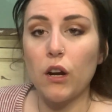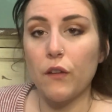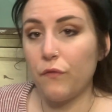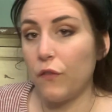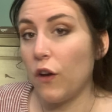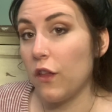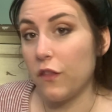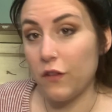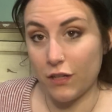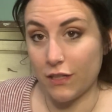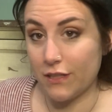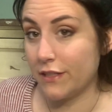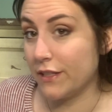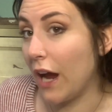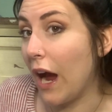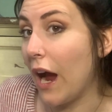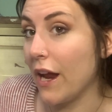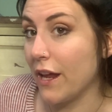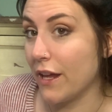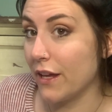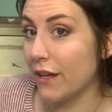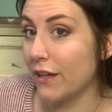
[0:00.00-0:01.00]
father is
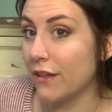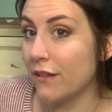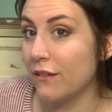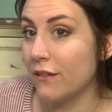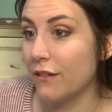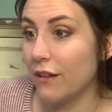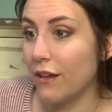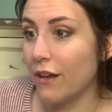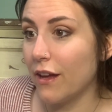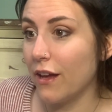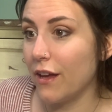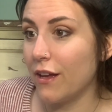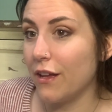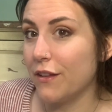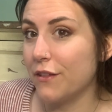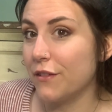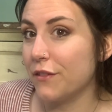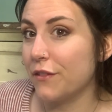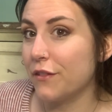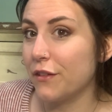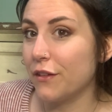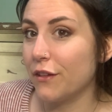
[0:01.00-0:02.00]
dying
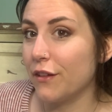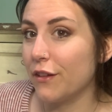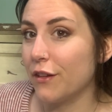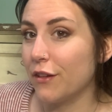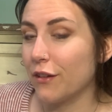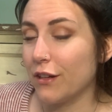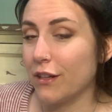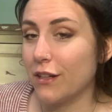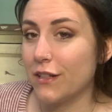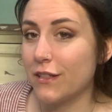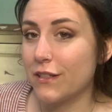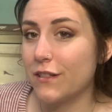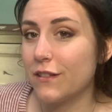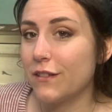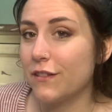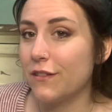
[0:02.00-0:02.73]
and you're going to